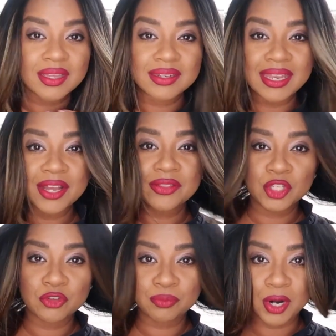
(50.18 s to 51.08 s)
Now that
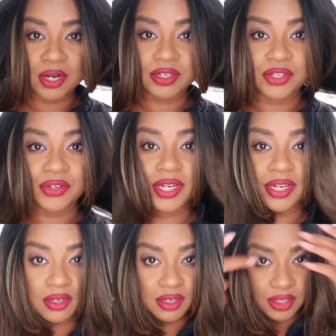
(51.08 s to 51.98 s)
you've parted your
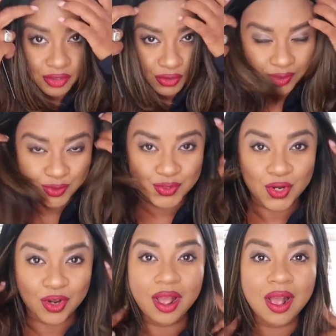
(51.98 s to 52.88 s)
hair, you're going to
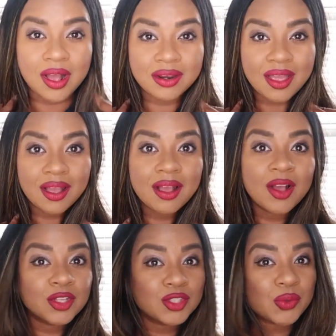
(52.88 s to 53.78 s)
start on
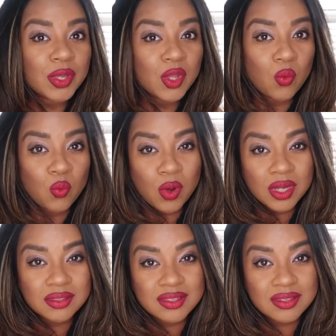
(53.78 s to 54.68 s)
doing
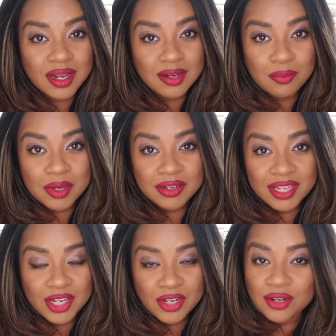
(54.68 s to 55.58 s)
one side bun
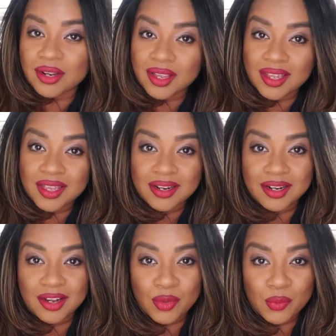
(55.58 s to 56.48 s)
here and
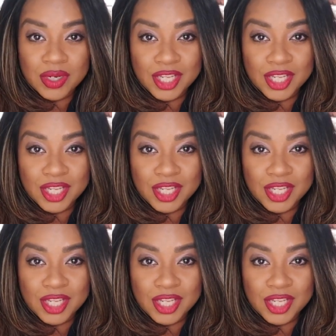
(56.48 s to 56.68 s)
another one